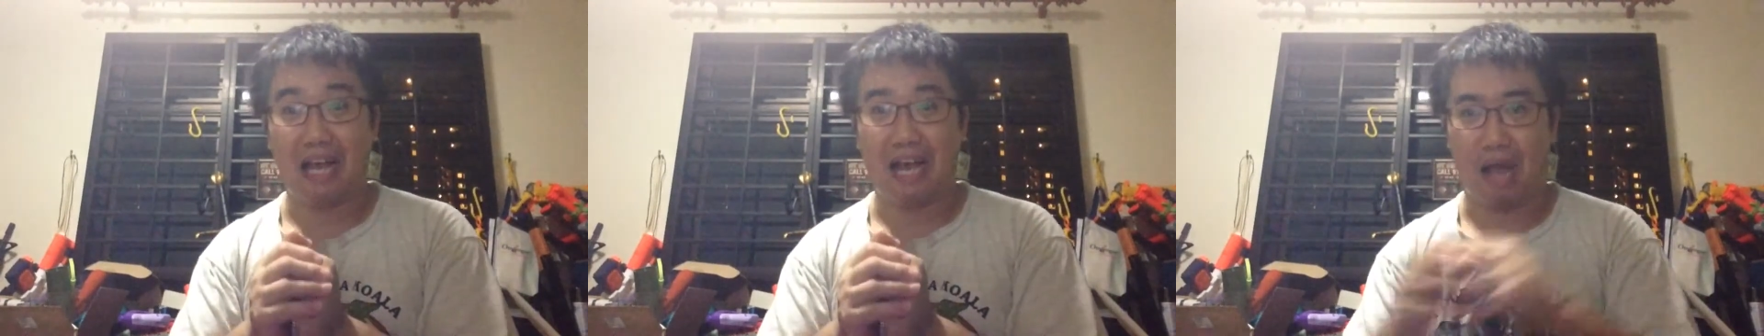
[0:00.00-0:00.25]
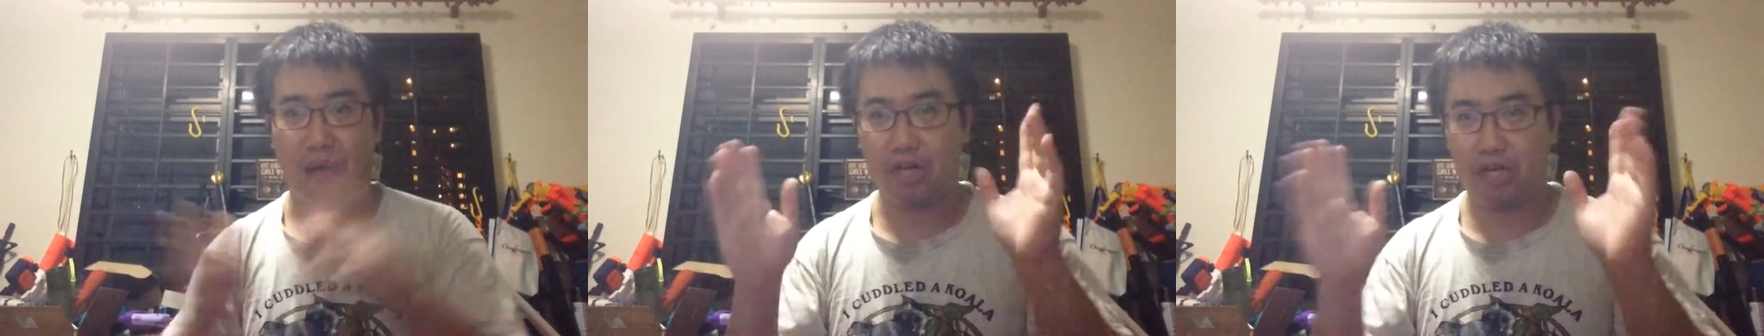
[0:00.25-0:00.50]

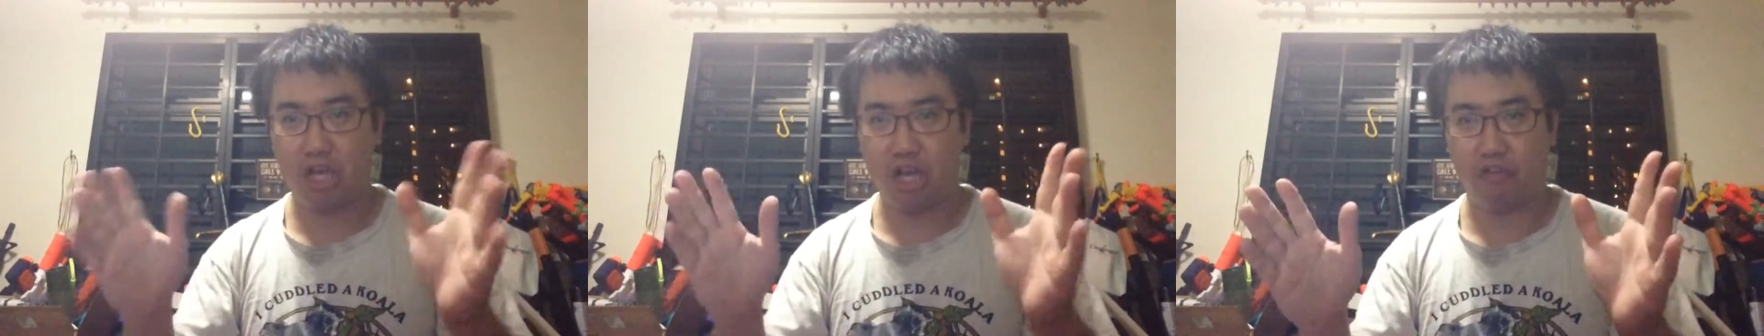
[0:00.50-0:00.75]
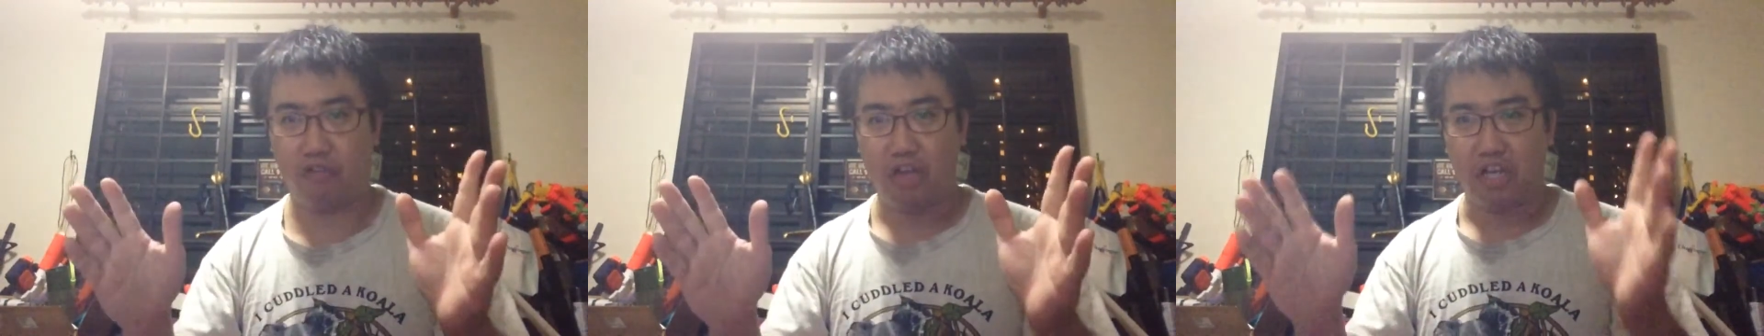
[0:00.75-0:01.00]
I want a
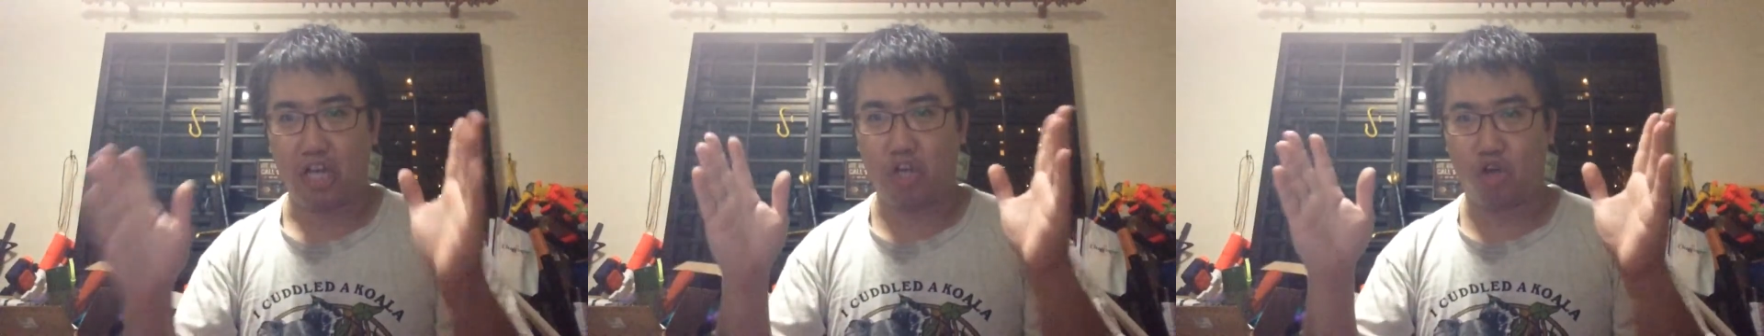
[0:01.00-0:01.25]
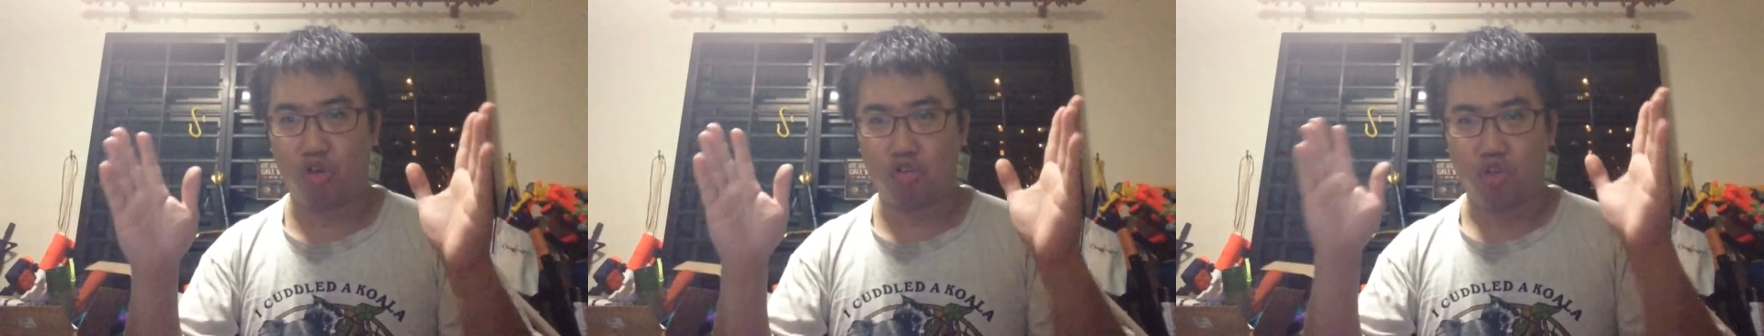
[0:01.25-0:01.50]
Nerf that
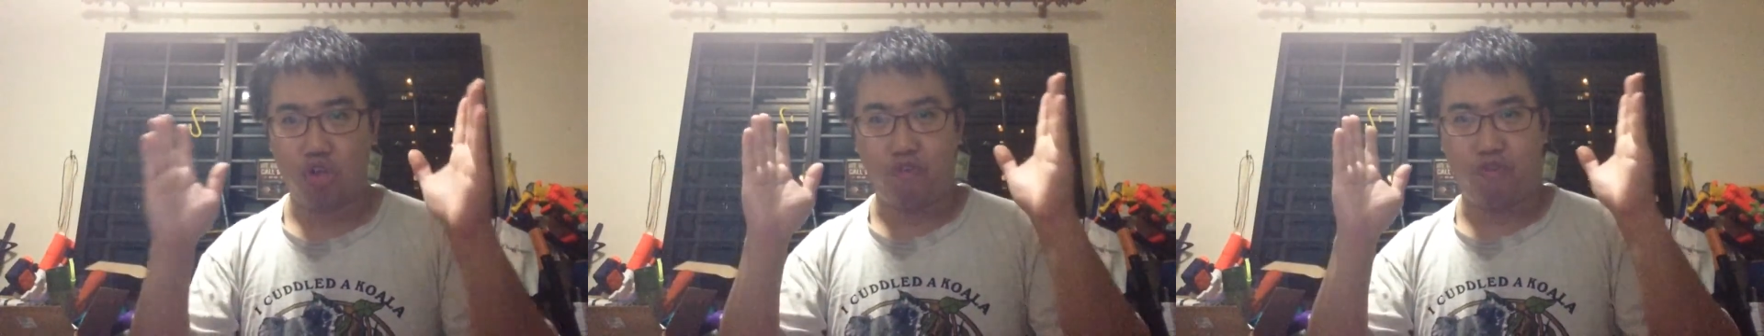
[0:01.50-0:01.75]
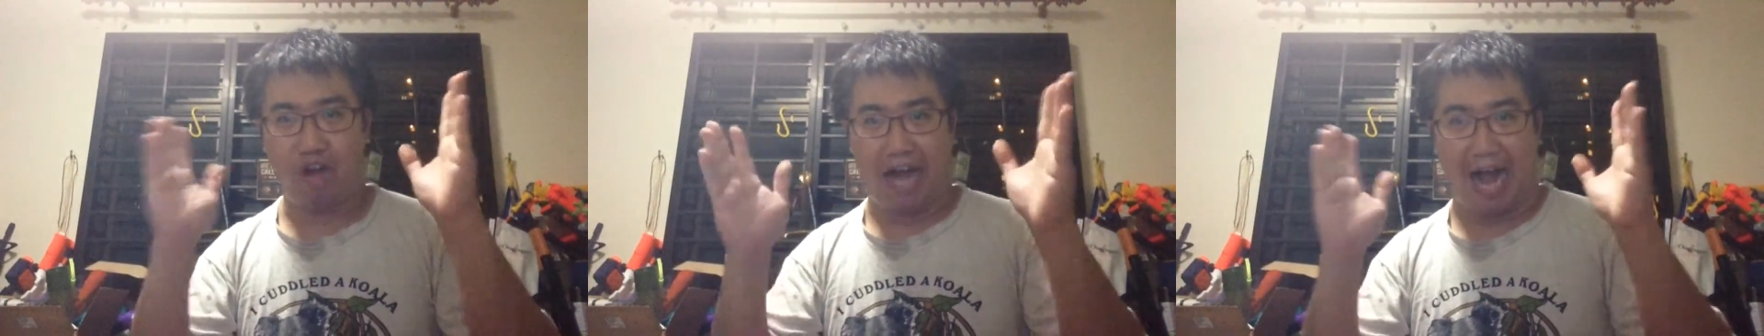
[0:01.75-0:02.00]
goes
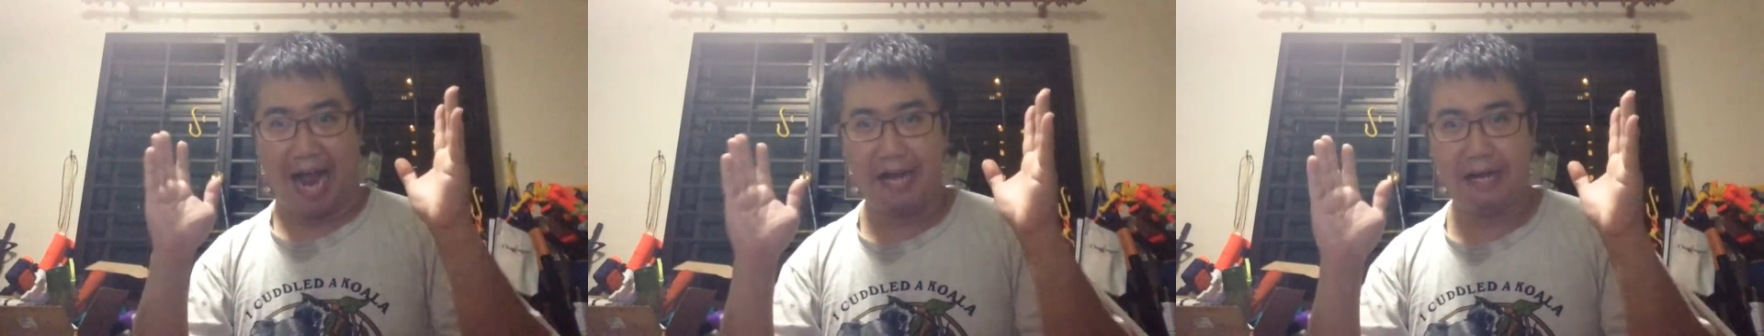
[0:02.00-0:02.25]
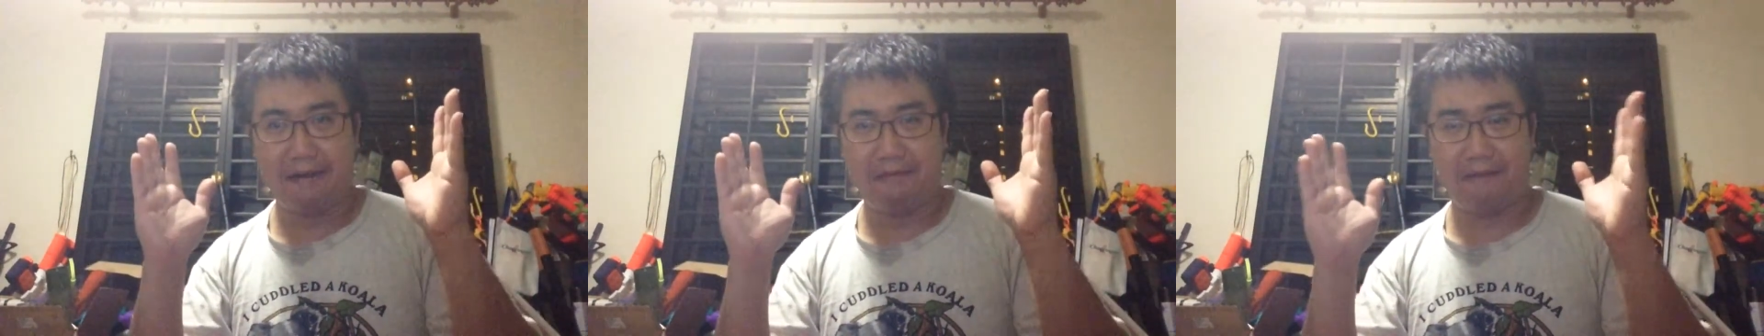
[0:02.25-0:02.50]
for
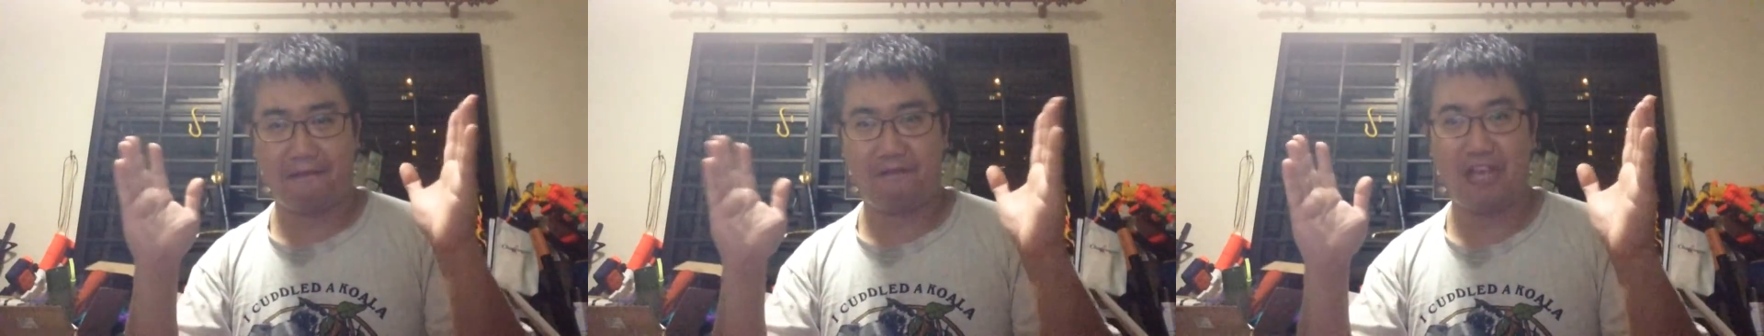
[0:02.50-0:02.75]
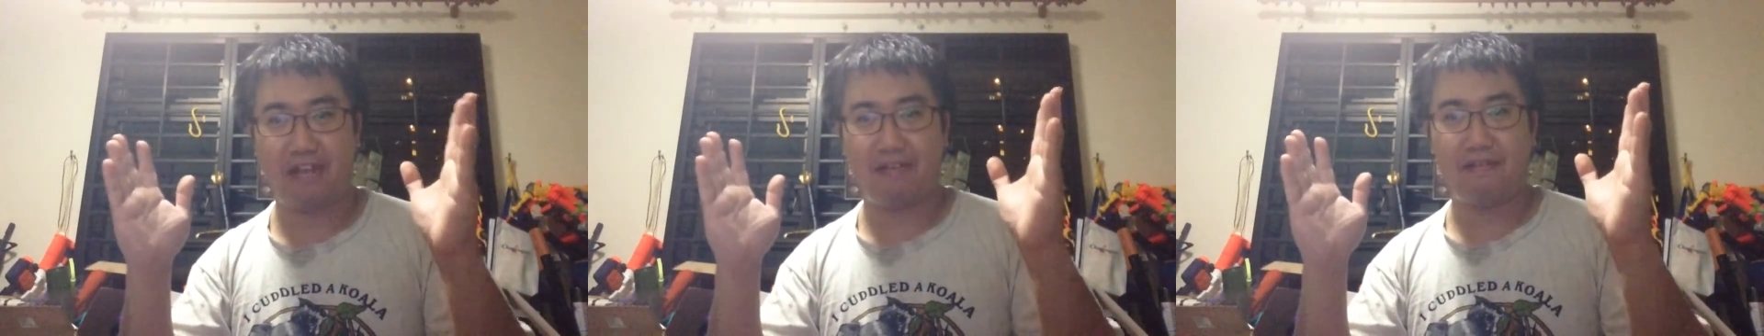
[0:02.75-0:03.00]
100
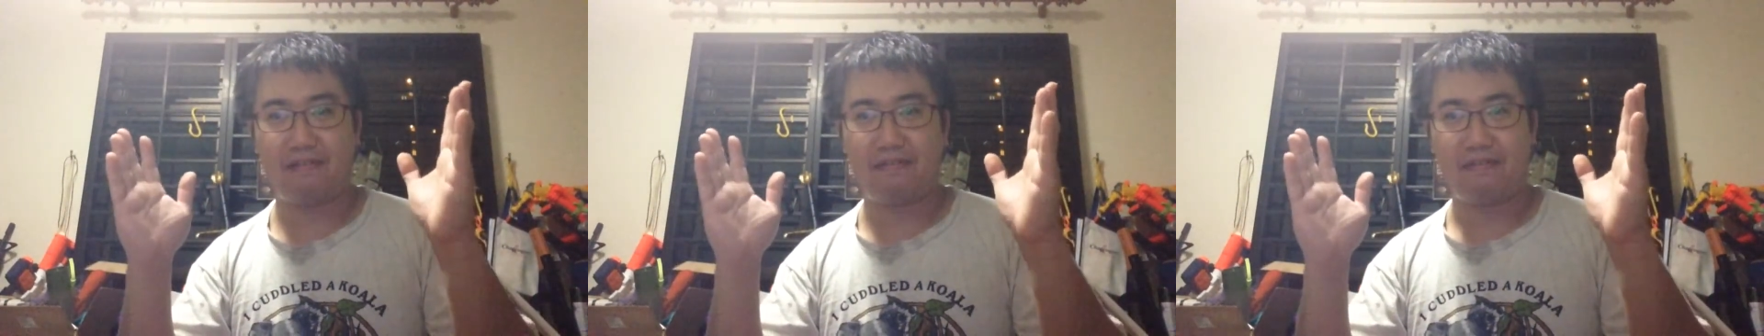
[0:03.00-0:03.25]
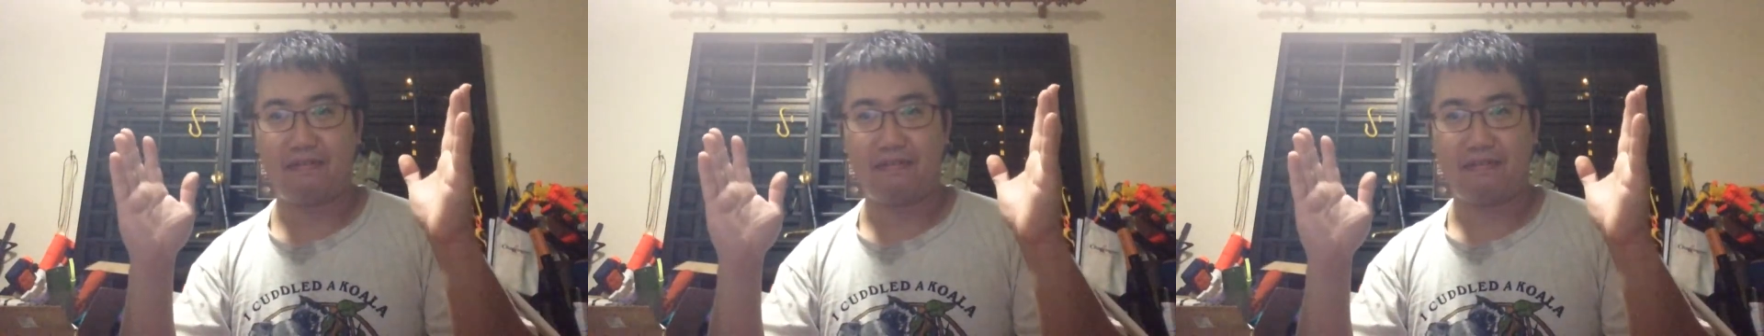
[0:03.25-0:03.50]
feet
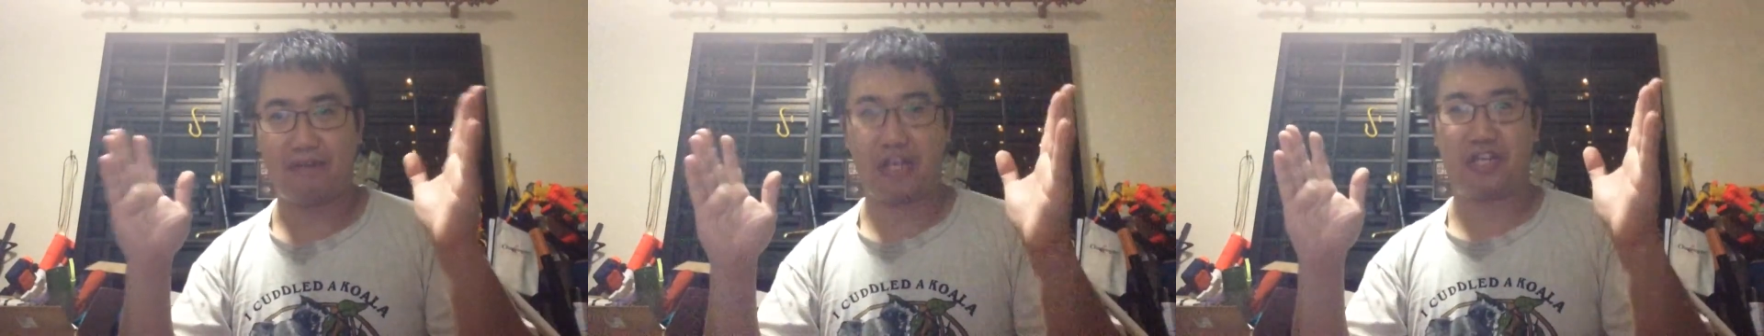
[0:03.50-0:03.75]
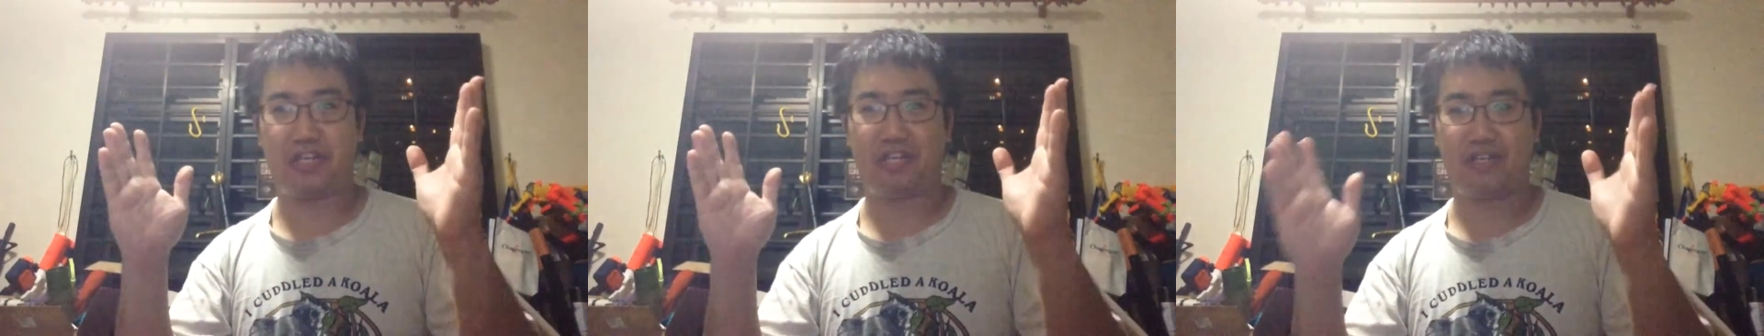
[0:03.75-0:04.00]

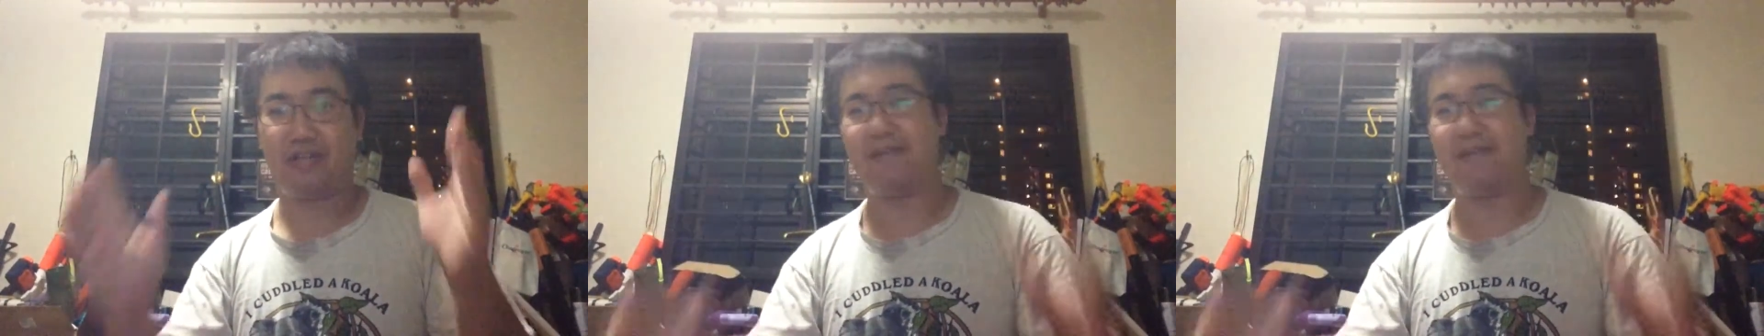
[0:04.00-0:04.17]
range.